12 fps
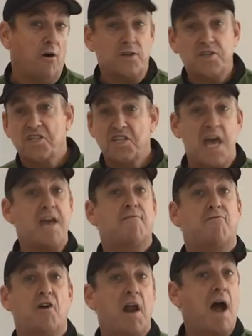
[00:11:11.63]
or a steak
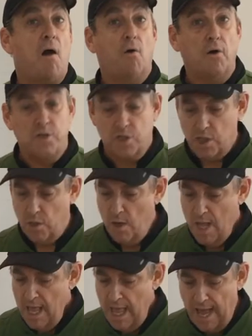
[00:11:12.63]
for an hour or two,